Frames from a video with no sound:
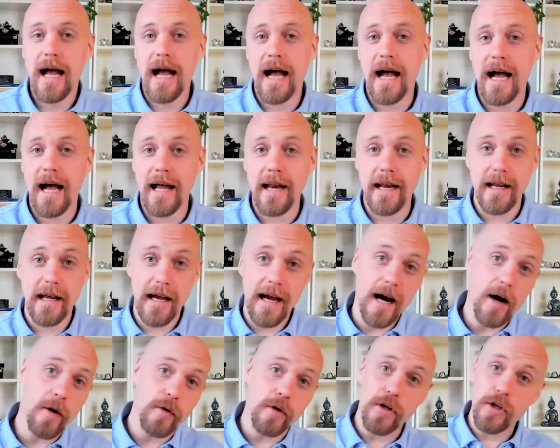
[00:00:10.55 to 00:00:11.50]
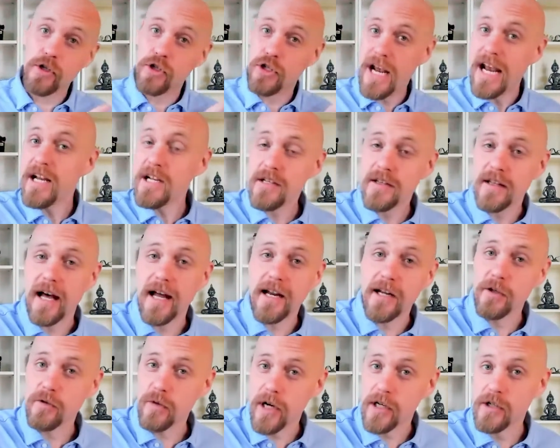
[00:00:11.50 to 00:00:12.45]
and how you can change that
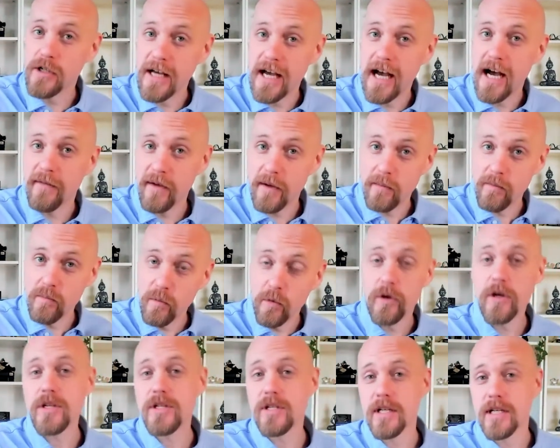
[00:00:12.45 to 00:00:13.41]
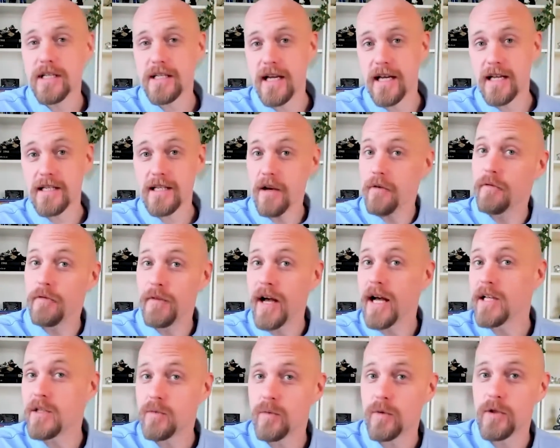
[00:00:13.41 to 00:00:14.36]
into actually having more success if
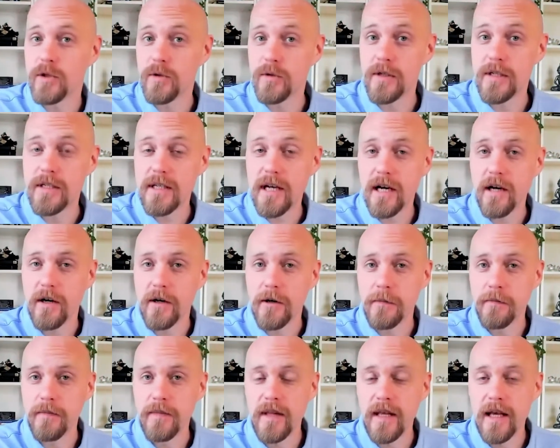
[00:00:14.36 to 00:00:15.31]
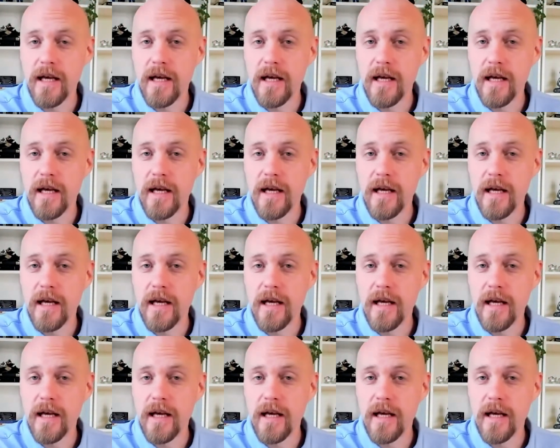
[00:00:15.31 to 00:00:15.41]
that's what you desire.